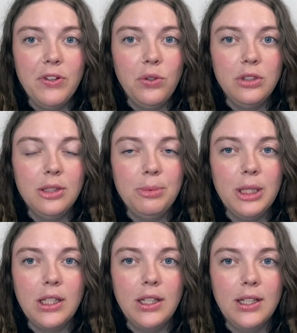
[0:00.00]
an older
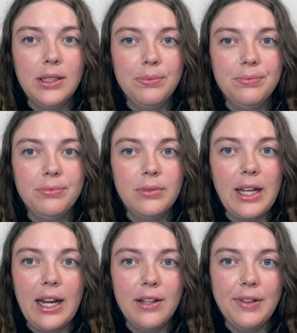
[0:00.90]
book,
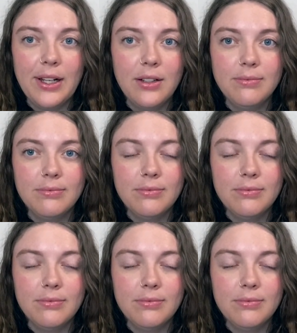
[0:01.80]
kind of like